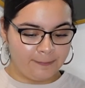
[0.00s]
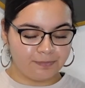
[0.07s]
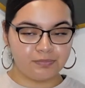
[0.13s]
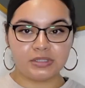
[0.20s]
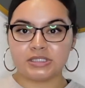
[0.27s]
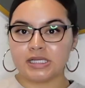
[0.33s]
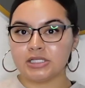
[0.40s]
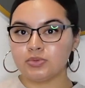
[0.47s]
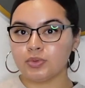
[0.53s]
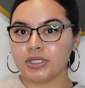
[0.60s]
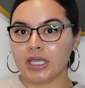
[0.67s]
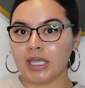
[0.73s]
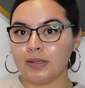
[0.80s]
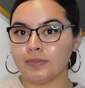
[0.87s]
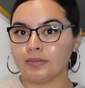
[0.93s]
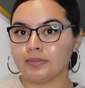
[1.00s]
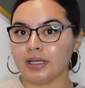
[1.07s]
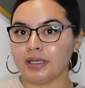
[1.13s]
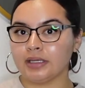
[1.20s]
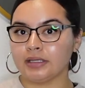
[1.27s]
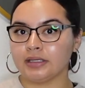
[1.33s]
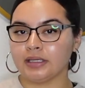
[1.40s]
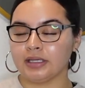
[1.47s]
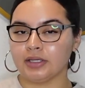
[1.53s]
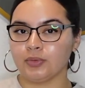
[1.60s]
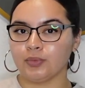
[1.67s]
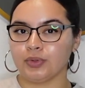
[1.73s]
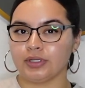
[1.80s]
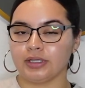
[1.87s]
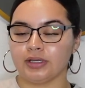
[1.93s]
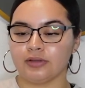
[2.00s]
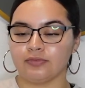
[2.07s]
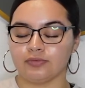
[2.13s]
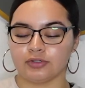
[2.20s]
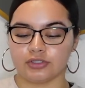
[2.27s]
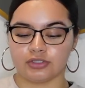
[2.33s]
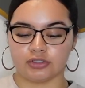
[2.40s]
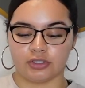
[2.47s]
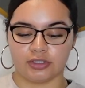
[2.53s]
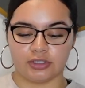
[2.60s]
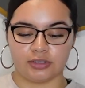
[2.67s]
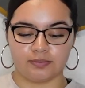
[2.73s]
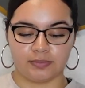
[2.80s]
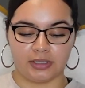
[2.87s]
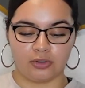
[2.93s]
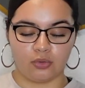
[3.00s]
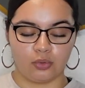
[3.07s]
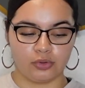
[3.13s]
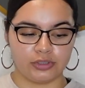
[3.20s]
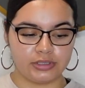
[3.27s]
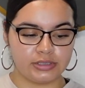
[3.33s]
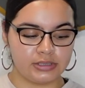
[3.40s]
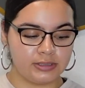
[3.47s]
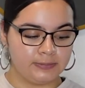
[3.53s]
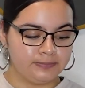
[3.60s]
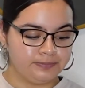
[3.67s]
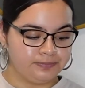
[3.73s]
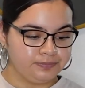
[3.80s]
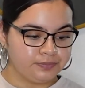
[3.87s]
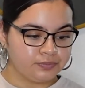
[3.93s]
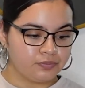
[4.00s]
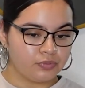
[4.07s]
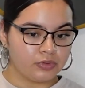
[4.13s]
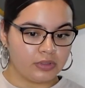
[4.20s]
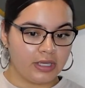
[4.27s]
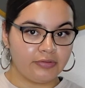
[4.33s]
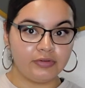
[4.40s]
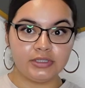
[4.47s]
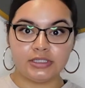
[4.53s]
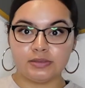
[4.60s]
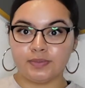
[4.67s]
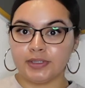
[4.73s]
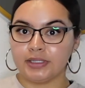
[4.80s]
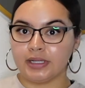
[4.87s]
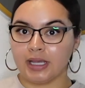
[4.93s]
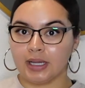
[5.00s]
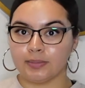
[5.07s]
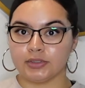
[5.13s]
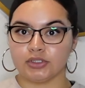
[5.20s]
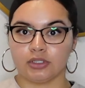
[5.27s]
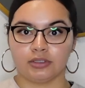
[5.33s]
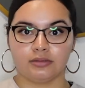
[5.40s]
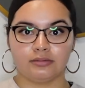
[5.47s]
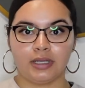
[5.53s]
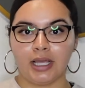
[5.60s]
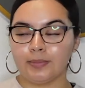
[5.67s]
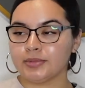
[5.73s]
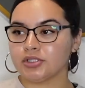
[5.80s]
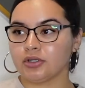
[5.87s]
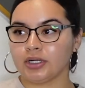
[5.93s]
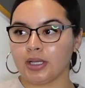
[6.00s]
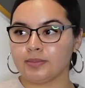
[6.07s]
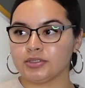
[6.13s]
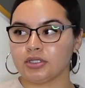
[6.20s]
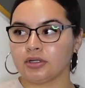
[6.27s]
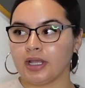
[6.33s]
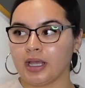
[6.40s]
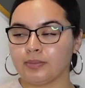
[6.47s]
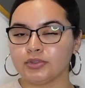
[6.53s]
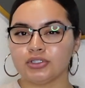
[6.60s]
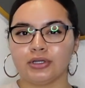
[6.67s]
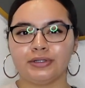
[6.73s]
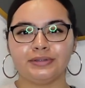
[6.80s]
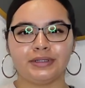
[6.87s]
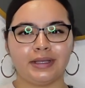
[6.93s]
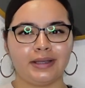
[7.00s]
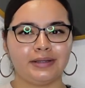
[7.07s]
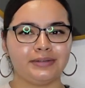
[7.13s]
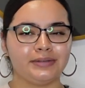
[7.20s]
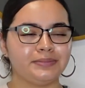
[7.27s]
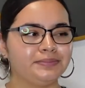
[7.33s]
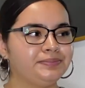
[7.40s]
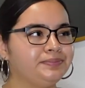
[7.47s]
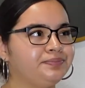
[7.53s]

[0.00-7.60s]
besides what came in my kit when I first started my course. Everything's been Amazon, and